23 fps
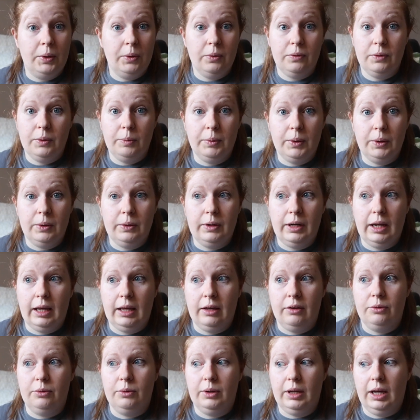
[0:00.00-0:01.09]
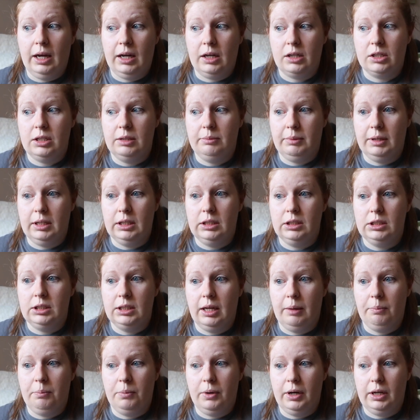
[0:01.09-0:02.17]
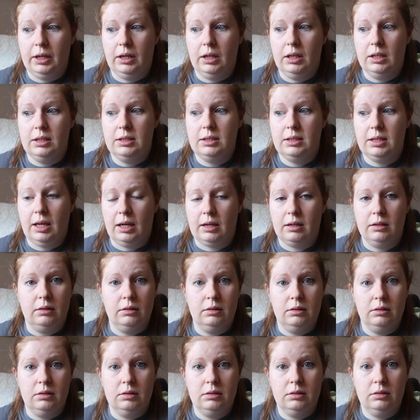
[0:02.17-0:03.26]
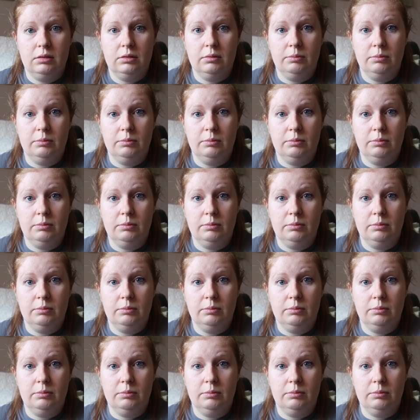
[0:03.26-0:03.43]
be over the moon if we actually managed to get pregnant the second